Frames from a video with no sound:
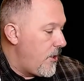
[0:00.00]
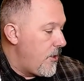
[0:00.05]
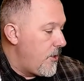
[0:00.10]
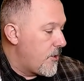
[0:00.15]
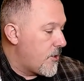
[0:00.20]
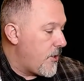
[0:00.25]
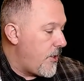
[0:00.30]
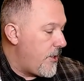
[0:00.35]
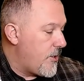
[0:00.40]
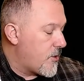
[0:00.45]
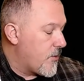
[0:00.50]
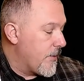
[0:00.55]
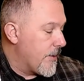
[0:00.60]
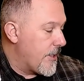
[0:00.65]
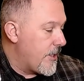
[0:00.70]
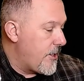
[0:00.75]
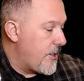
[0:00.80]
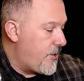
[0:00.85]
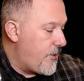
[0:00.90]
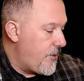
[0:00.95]
So here's what we're
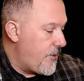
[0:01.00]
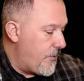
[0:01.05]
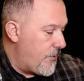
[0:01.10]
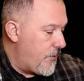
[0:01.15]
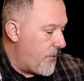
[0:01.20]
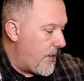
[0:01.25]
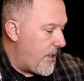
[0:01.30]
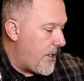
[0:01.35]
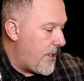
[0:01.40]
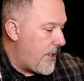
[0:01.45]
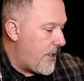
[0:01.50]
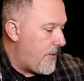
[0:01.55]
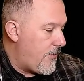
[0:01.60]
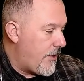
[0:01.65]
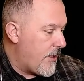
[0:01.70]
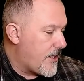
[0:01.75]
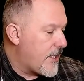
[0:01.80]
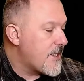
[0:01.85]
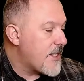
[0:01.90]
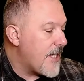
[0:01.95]
gonna do. Um,
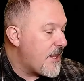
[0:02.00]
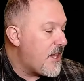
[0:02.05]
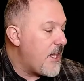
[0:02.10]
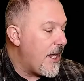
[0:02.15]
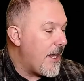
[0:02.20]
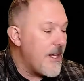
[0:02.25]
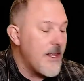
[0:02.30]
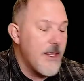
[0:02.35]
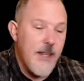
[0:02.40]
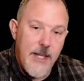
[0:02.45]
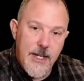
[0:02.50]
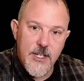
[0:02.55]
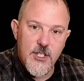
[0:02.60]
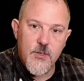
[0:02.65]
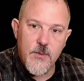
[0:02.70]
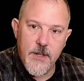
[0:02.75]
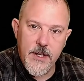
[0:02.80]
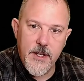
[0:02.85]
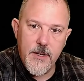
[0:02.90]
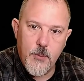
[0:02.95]
because I think I think it's
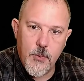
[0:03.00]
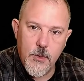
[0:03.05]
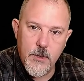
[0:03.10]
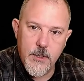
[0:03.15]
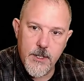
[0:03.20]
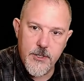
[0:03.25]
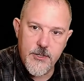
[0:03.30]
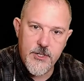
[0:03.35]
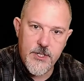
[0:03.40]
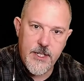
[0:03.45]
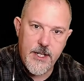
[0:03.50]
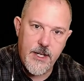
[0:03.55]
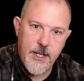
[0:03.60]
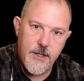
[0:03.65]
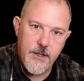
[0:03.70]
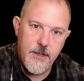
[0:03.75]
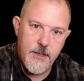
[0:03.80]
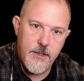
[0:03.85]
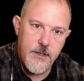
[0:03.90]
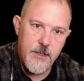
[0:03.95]
really important to
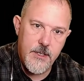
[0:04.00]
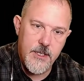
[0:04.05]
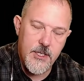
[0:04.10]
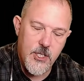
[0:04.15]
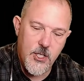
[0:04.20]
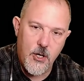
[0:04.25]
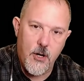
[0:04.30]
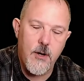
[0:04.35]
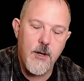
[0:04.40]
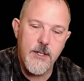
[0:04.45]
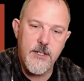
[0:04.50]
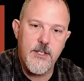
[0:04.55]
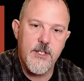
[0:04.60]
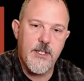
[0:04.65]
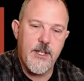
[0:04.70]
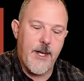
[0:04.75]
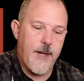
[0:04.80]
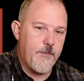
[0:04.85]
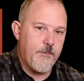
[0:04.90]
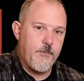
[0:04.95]
understand this
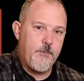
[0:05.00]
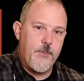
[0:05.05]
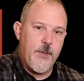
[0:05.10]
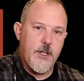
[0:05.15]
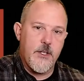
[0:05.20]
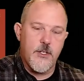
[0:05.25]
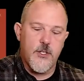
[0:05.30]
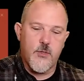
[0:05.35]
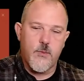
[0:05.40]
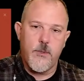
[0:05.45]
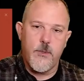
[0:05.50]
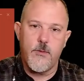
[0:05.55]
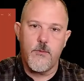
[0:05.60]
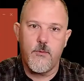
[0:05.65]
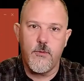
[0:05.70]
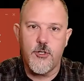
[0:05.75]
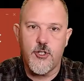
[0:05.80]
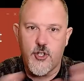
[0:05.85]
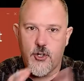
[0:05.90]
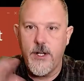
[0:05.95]
concept, because we're
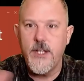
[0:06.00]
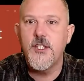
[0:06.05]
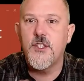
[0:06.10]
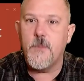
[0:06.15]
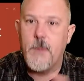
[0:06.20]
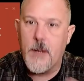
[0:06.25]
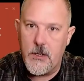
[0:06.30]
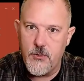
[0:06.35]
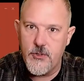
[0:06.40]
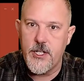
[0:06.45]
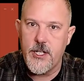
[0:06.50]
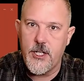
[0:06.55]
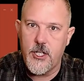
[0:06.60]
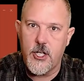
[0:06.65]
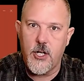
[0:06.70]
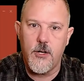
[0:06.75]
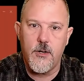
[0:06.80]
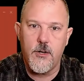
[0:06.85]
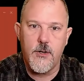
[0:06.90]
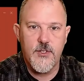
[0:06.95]
we're transposing
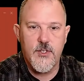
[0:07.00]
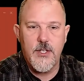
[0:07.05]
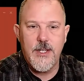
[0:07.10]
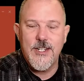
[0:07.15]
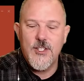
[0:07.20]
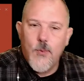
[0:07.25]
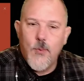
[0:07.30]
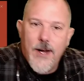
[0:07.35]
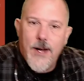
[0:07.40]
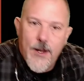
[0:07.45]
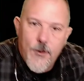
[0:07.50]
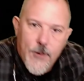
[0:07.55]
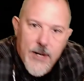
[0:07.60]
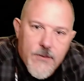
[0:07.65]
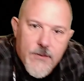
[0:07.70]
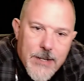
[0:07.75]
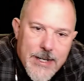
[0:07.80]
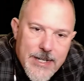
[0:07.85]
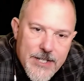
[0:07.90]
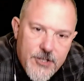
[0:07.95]
currents, and that's why
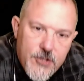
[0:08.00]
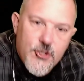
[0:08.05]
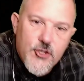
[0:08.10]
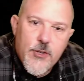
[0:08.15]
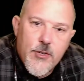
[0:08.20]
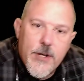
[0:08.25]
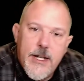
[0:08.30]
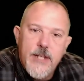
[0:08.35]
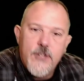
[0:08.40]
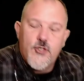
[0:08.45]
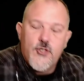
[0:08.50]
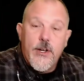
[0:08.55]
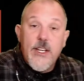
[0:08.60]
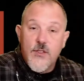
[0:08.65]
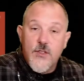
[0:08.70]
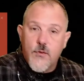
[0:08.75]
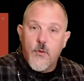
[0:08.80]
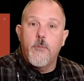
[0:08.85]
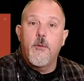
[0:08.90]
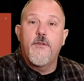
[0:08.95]
whenever I do tra
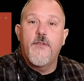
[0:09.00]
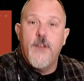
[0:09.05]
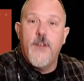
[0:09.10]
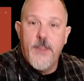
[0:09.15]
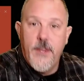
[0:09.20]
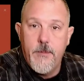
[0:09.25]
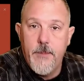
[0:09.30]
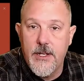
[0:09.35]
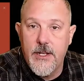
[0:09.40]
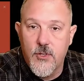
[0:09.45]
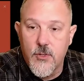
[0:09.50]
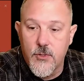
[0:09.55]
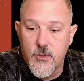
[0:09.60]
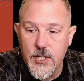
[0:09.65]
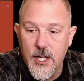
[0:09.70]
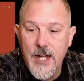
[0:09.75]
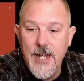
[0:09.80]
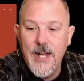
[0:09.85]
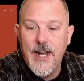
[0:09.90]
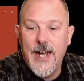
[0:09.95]
transformer fundamentals,
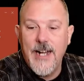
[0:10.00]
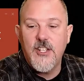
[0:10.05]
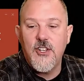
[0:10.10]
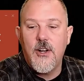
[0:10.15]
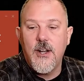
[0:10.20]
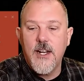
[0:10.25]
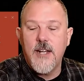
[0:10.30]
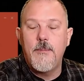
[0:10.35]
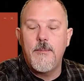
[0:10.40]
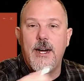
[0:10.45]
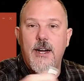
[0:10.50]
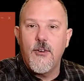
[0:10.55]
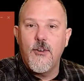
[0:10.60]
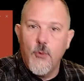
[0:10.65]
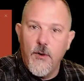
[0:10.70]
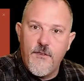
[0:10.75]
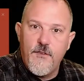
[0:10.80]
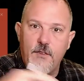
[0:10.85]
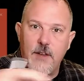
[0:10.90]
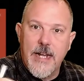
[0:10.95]
I talk about
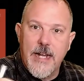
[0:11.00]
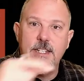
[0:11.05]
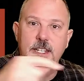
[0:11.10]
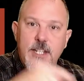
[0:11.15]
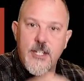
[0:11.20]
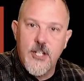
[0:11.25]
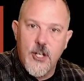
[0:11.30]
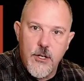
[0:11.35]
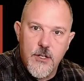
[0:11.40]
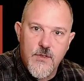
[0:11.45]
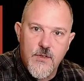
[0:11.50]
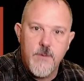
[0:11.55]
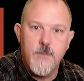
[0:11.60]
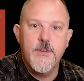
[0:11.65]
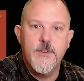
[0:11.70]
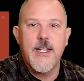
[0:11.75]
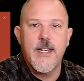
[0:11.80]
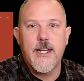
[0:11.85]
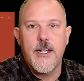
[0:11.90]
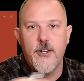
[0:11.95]
reflecting currents from
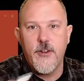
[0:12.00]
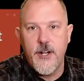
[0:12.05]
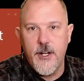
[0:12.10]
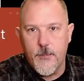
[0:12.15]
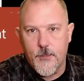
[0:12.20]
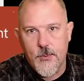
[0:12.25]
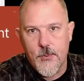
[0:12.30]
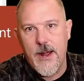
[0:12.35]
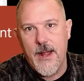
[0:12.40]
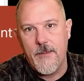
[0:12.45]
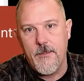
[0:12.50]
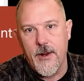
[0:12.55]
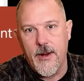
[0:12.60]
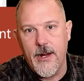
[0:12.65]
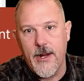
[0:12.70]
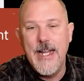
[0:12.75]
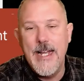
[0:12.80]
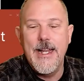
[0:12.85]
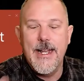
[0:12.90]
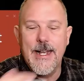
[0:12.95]
secondary to primary,
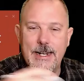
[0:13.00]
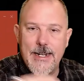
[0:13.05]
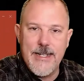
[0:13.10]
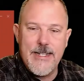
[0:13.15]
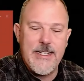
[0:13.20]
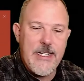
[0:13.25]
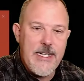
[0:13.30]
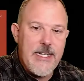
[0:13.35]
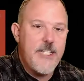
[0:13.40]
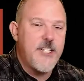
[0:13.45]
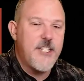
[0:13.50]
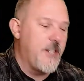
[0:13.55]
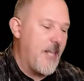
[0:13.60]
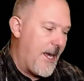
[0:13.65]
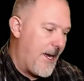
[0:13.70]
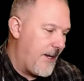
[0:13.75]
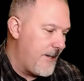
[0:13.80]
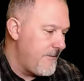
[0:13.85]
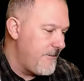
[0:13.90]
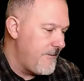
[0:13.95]
and I teach that.